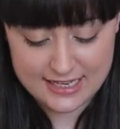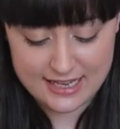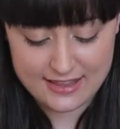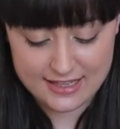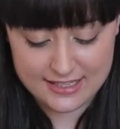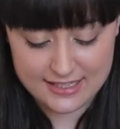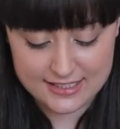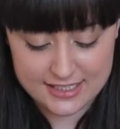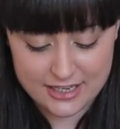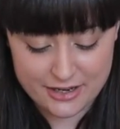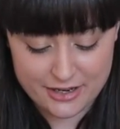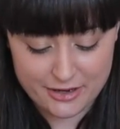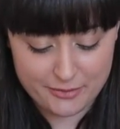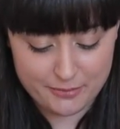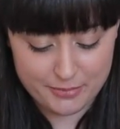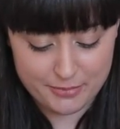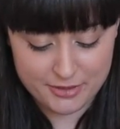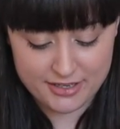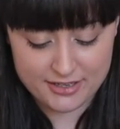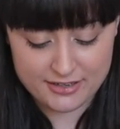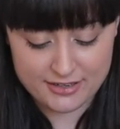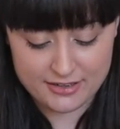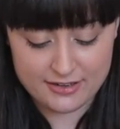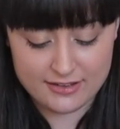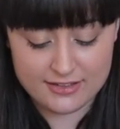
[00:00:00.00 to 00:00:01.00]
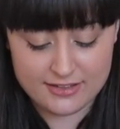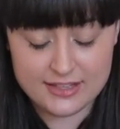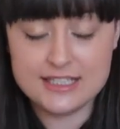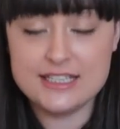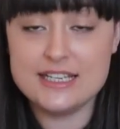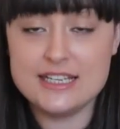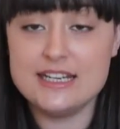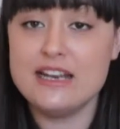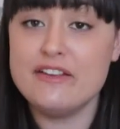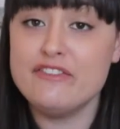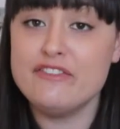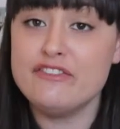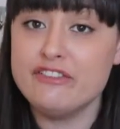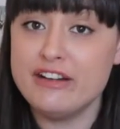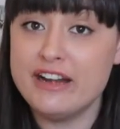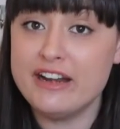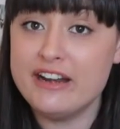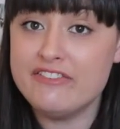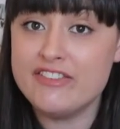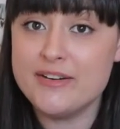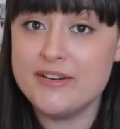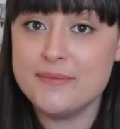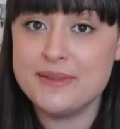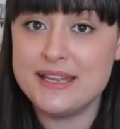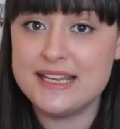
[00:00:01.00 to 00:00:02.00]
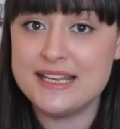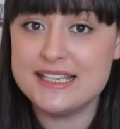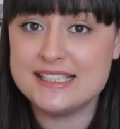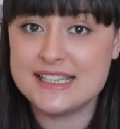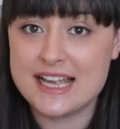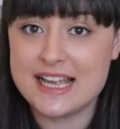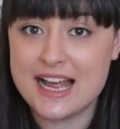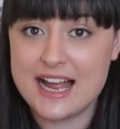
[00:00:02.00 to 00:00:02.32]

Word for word: this open. The delivery from these